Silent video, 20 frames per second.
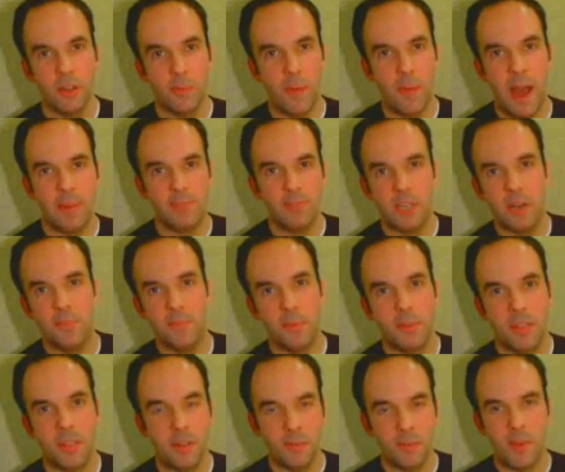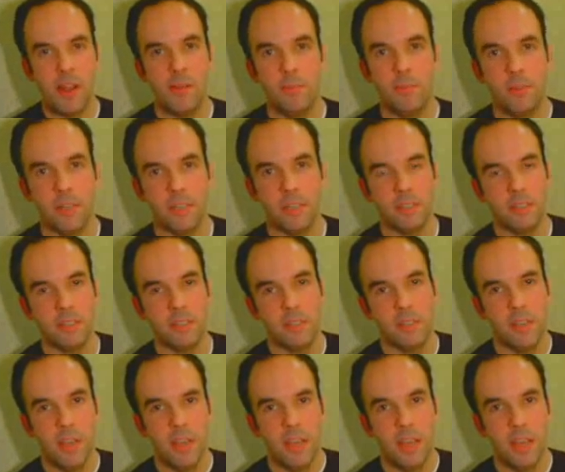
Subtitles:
popped up in random places,